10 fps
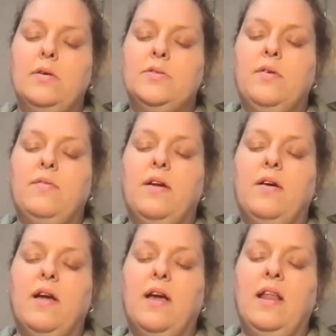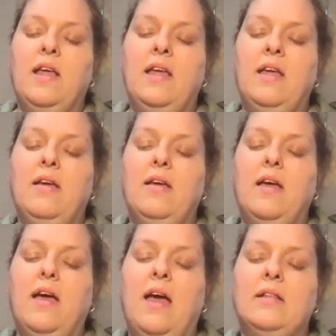So if there are any
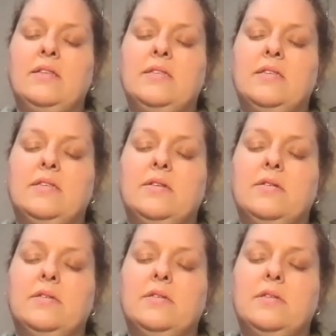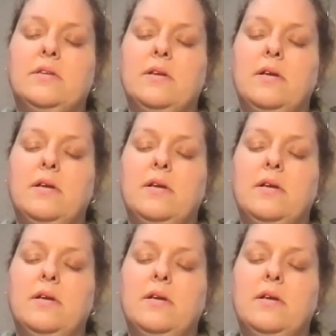ancestors,